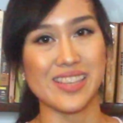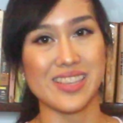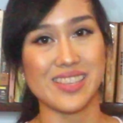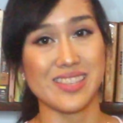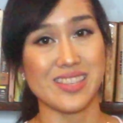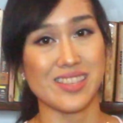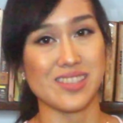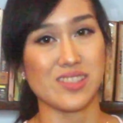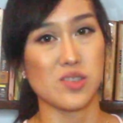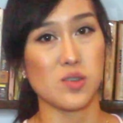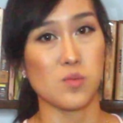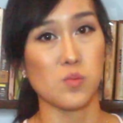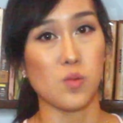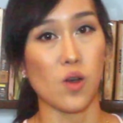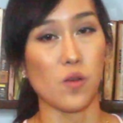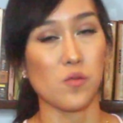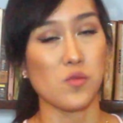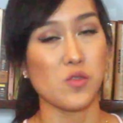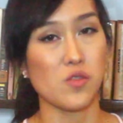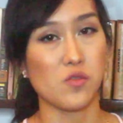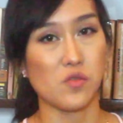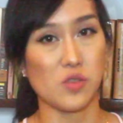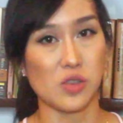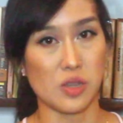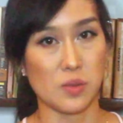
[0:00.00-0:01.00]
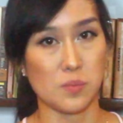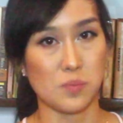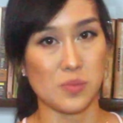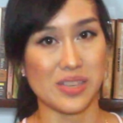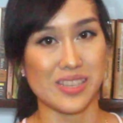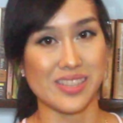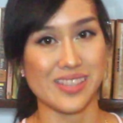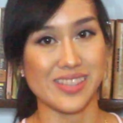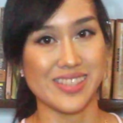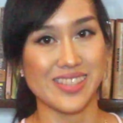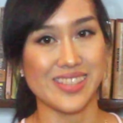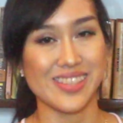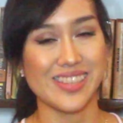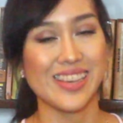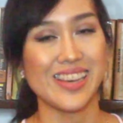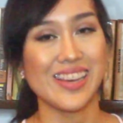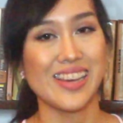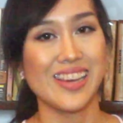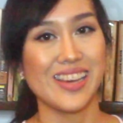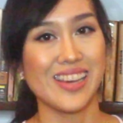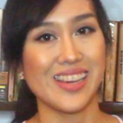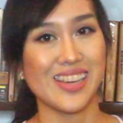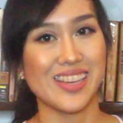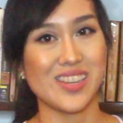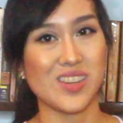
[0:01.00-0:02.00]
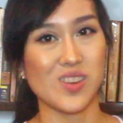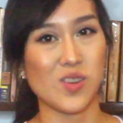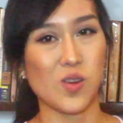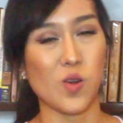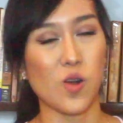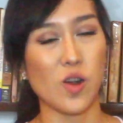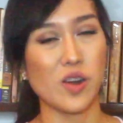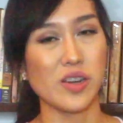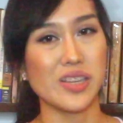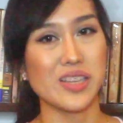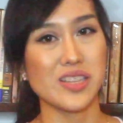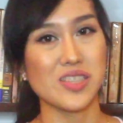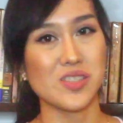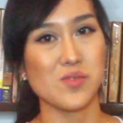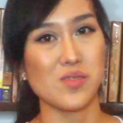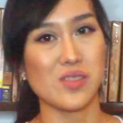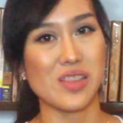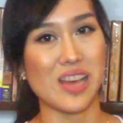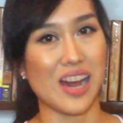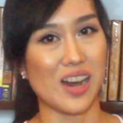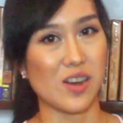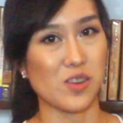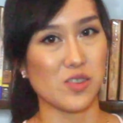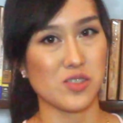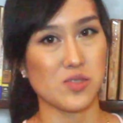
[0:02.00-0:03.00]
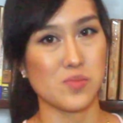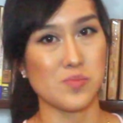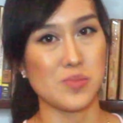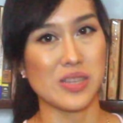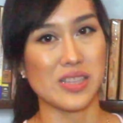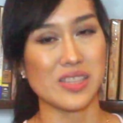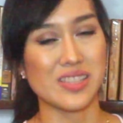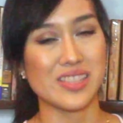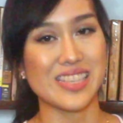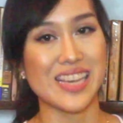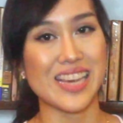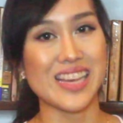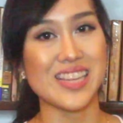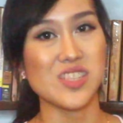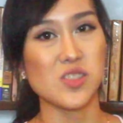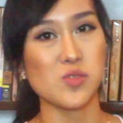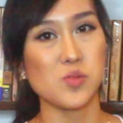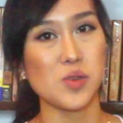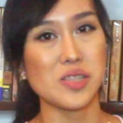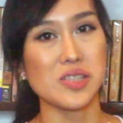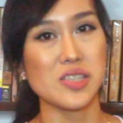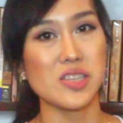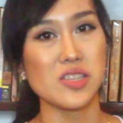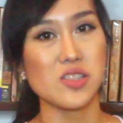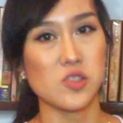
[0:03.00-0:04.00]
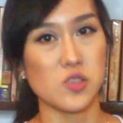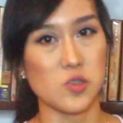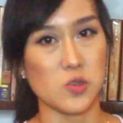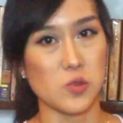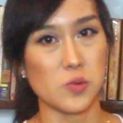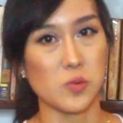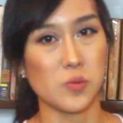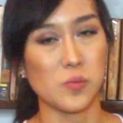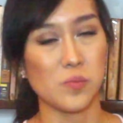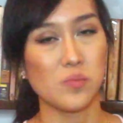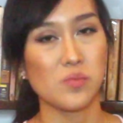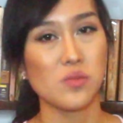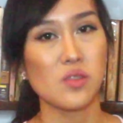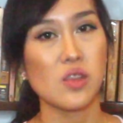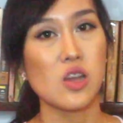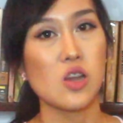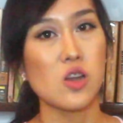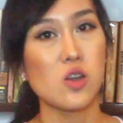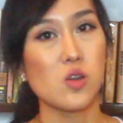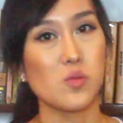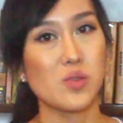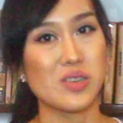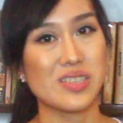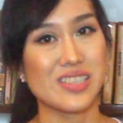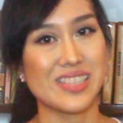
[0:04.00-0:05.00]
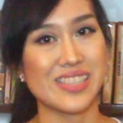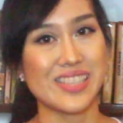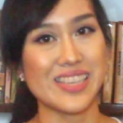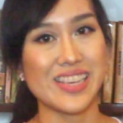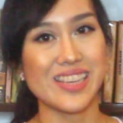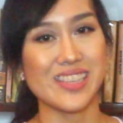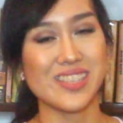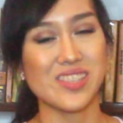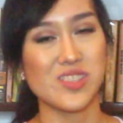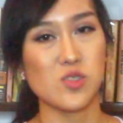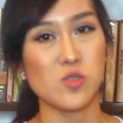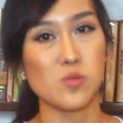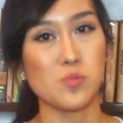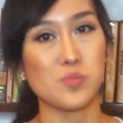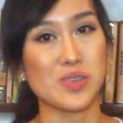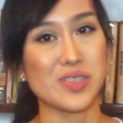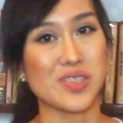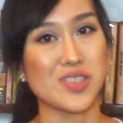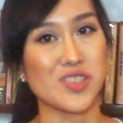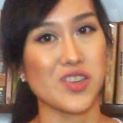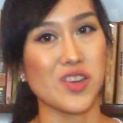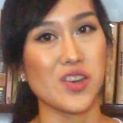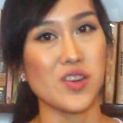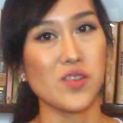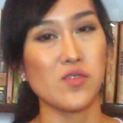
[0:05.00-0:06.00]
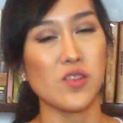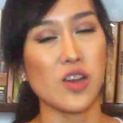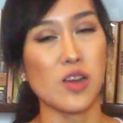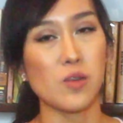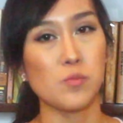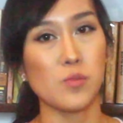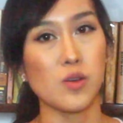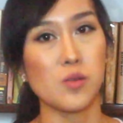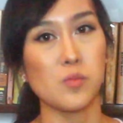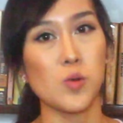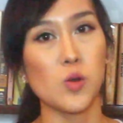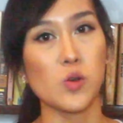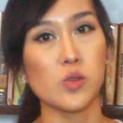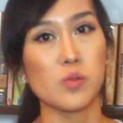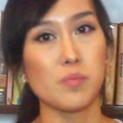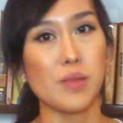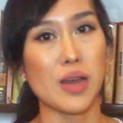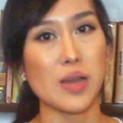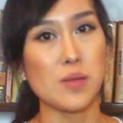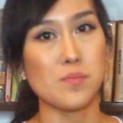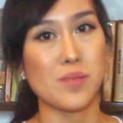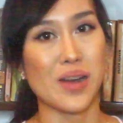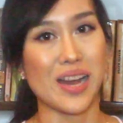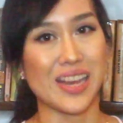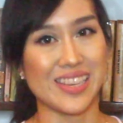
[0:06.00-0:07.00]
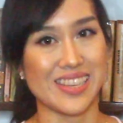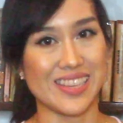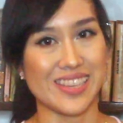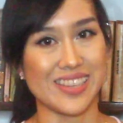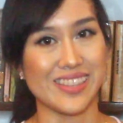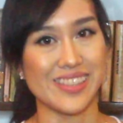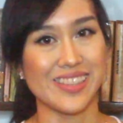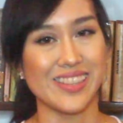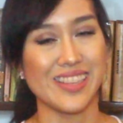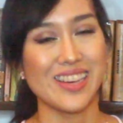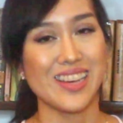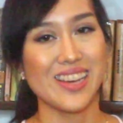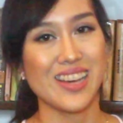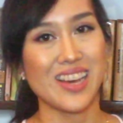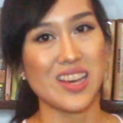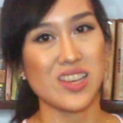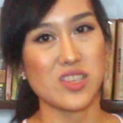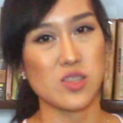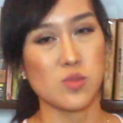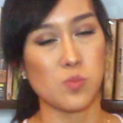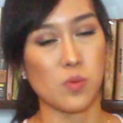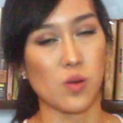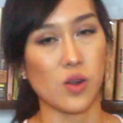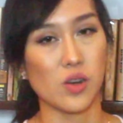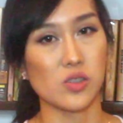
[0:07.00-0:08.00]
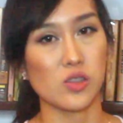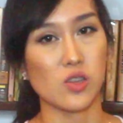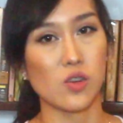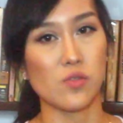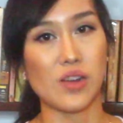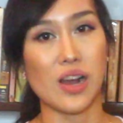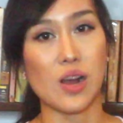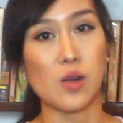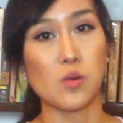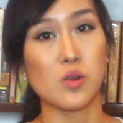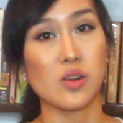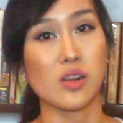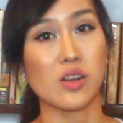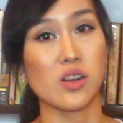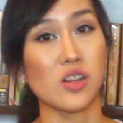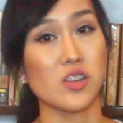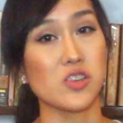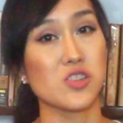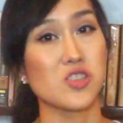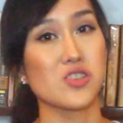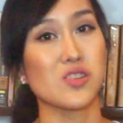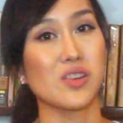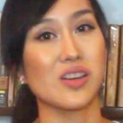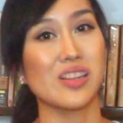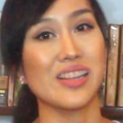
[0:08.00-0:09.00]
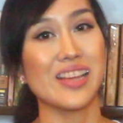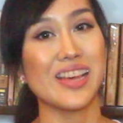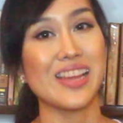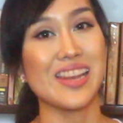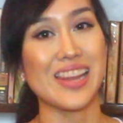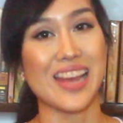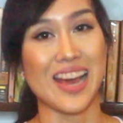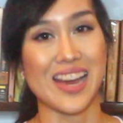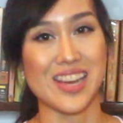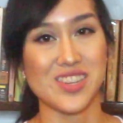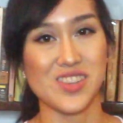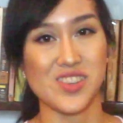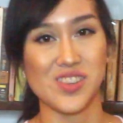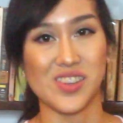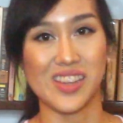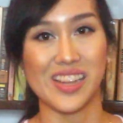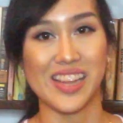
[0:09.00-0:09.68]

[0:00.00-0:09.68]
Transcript: system of the Philippines, in accordance with House Bill 1022, which seeks to preserve and promote Baybayin as part of our cultural and national